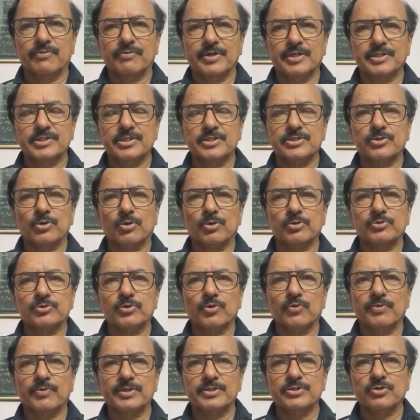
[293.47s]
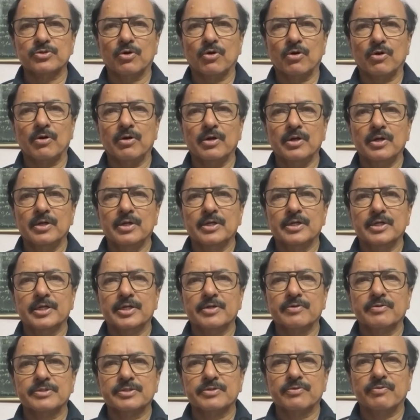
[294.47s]
phases also we saw
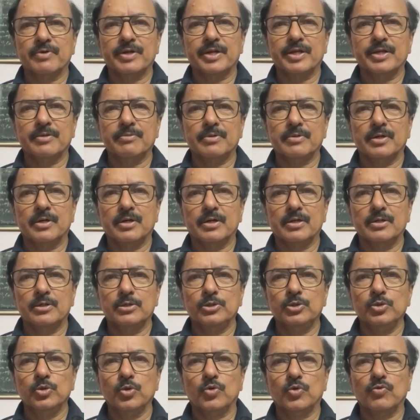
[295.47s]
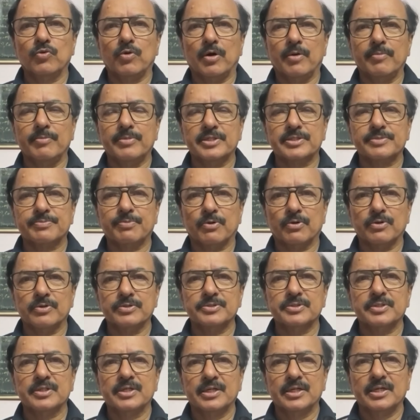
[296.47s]
it was a very uh, lukewarm
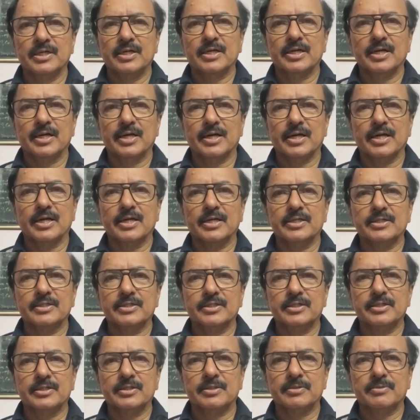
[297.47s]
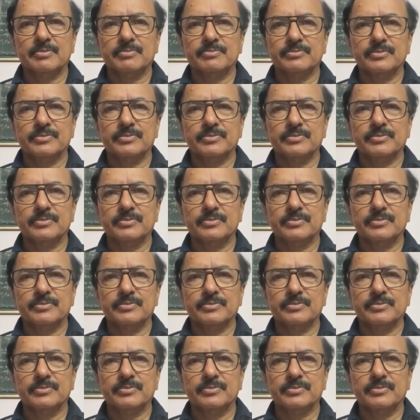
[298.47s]
response, and uh,